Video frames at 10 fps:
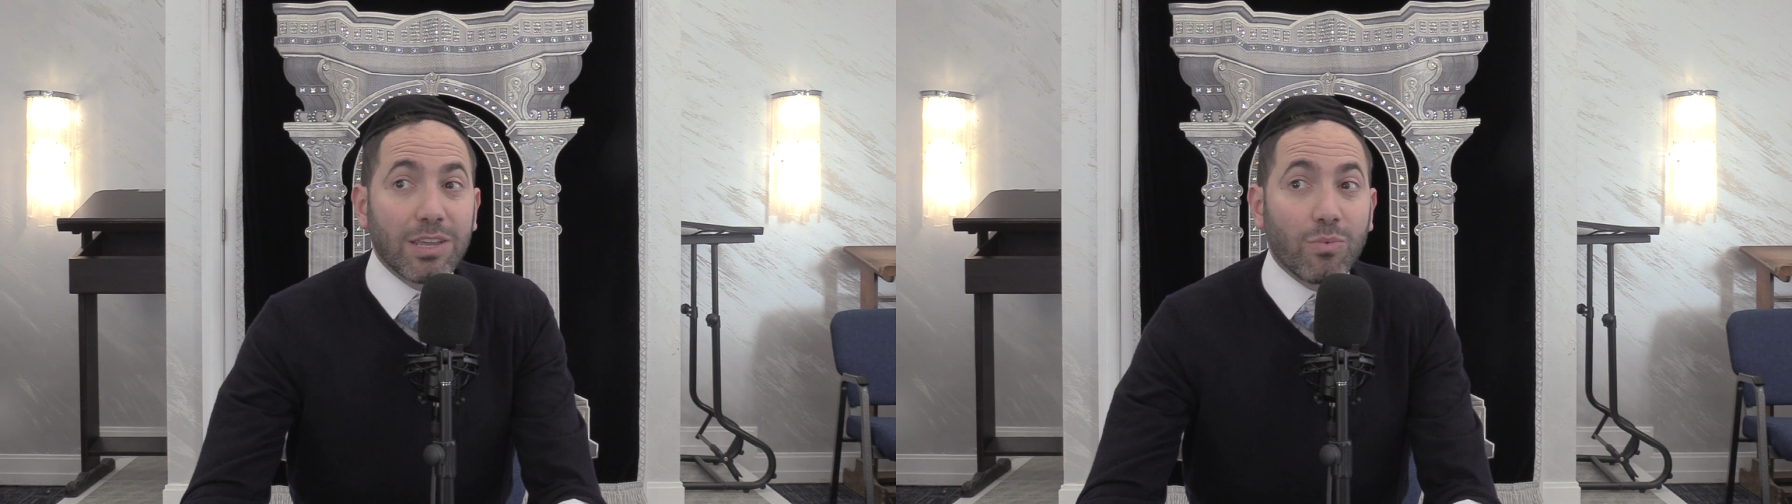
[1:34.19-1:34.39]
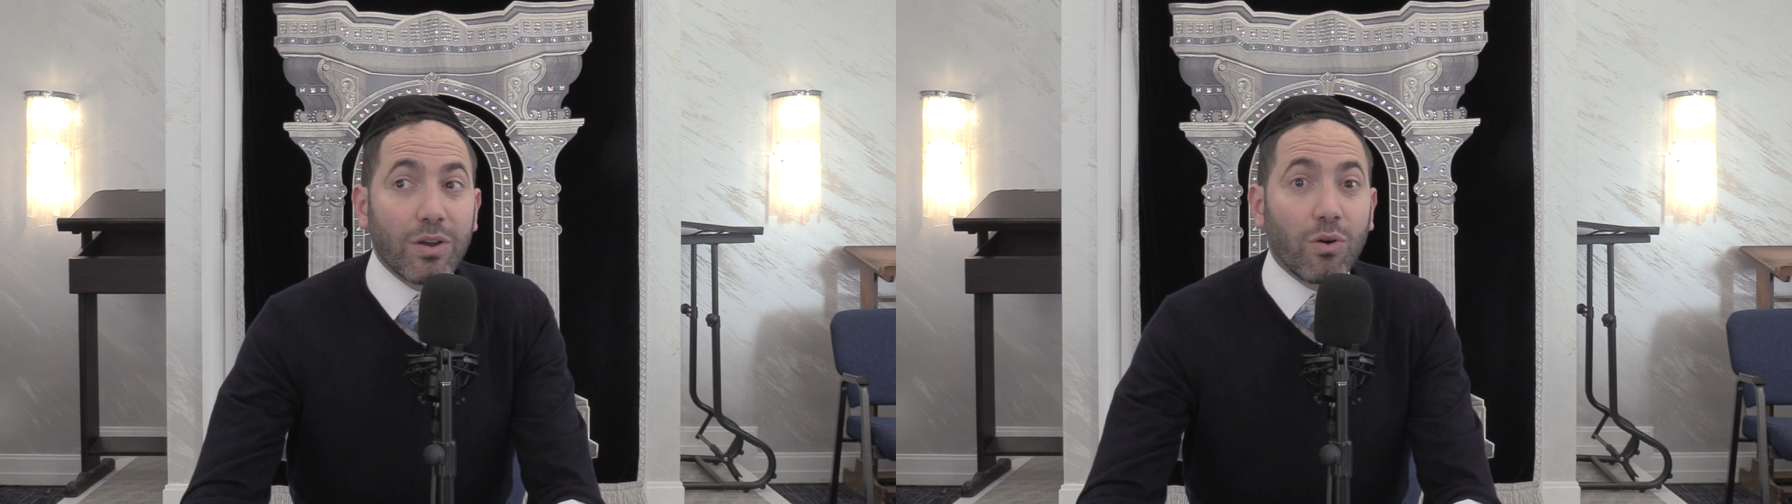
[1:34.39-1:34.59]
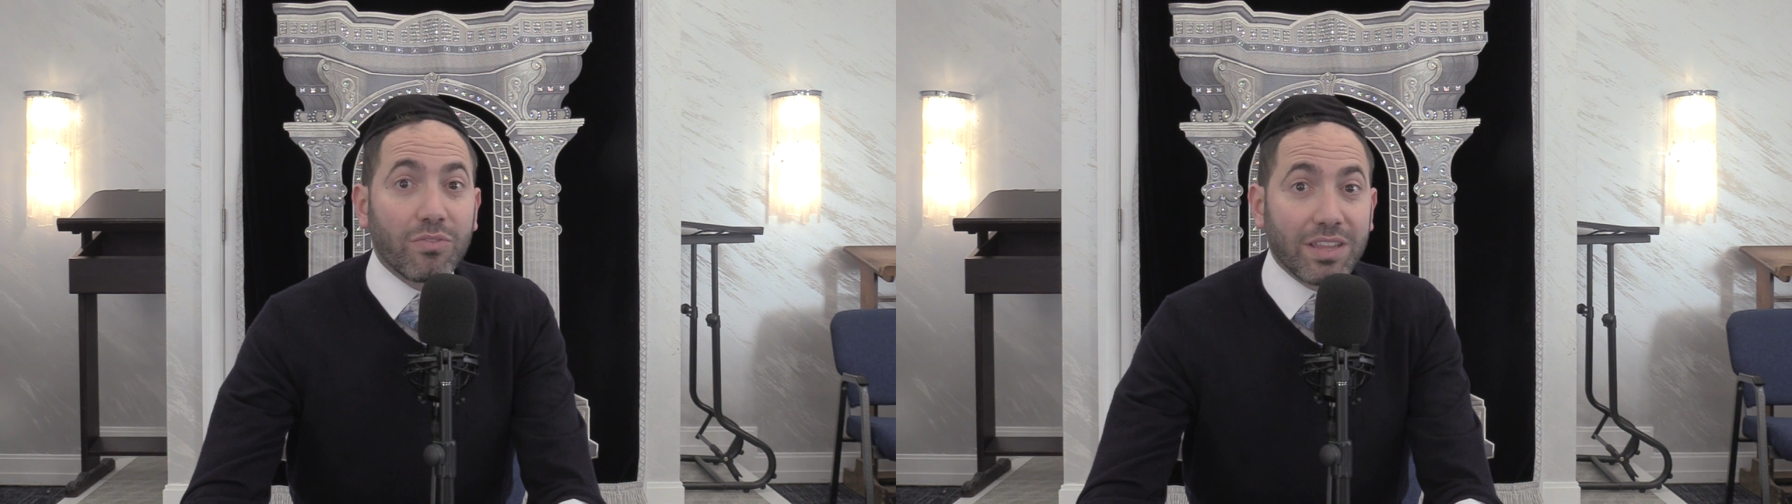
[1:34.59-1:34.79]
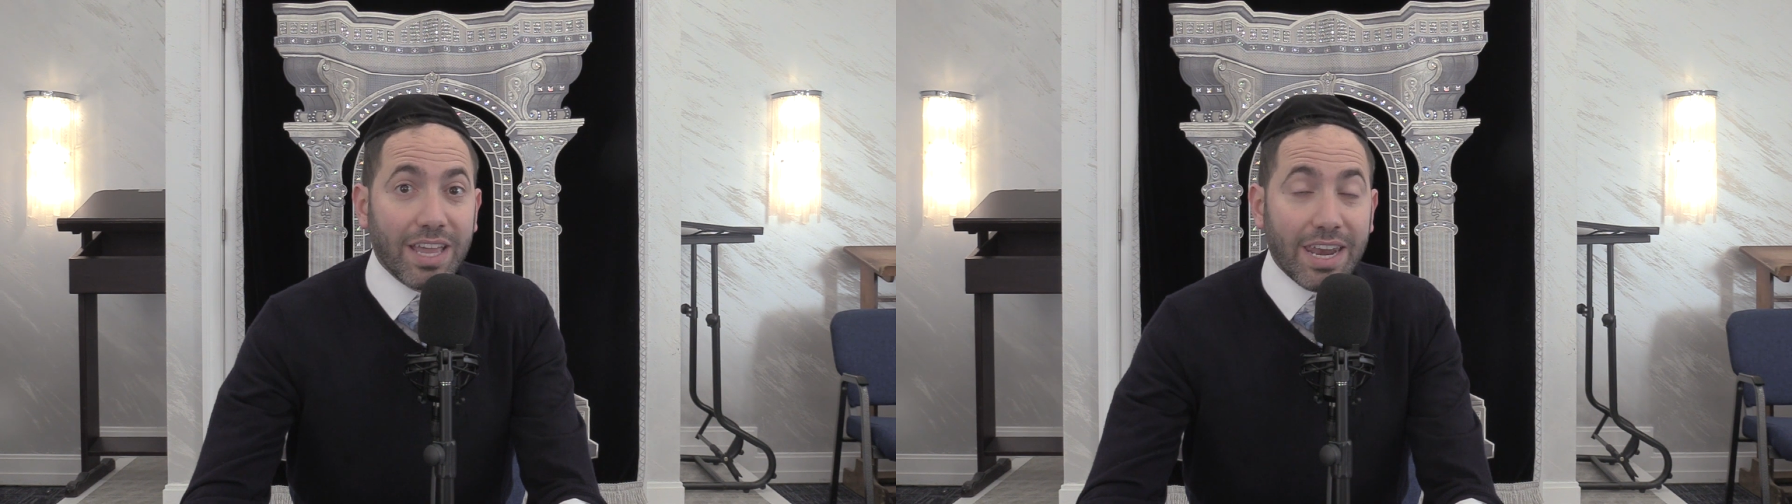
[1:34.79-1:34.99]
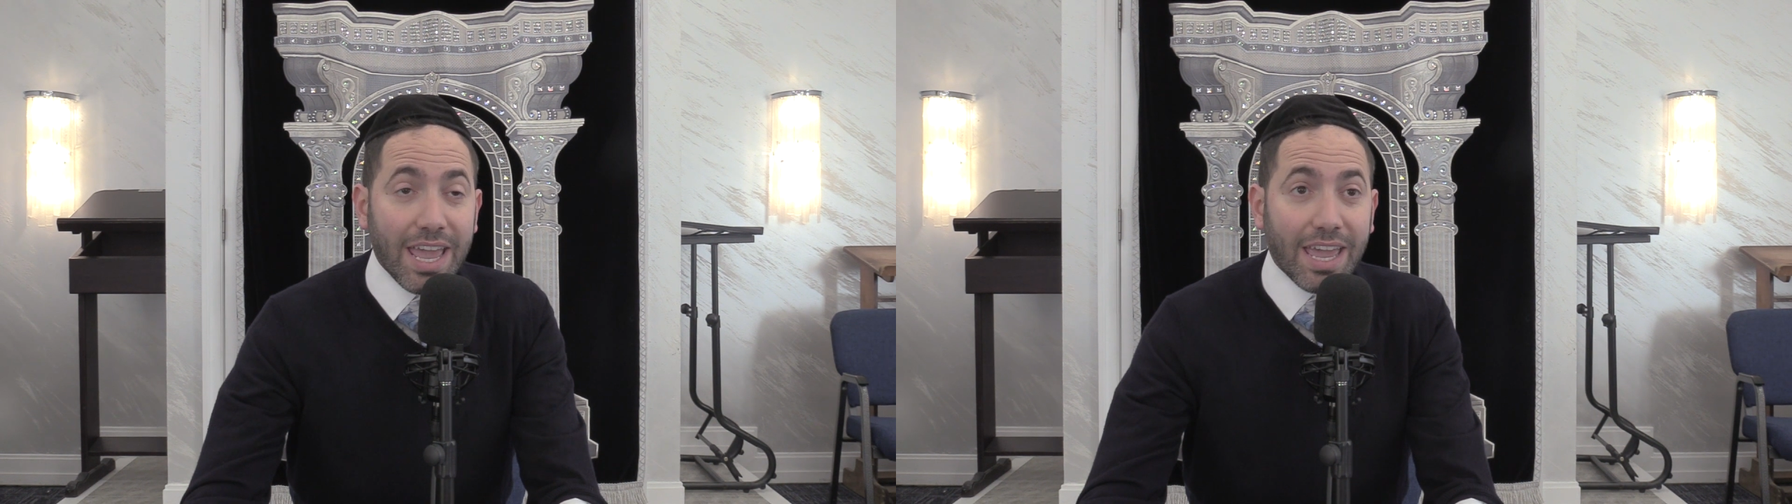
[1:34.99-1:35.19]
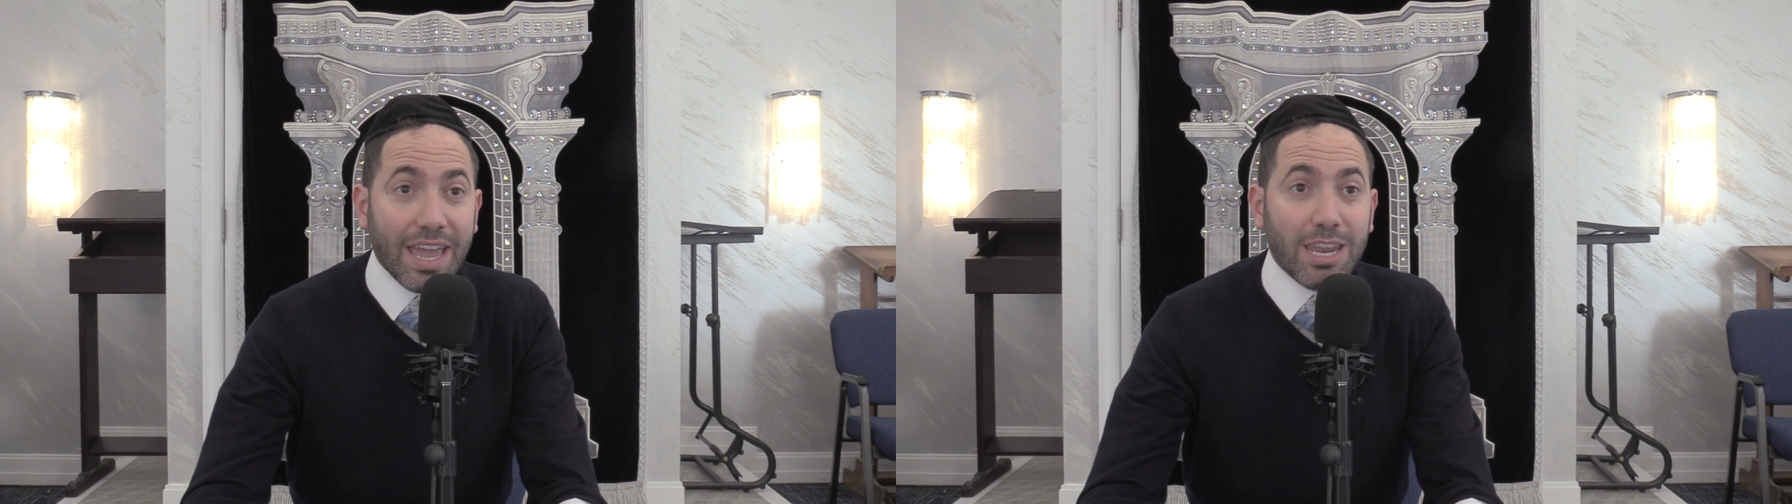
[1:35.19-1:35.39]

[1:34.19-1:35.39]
and he went off the derech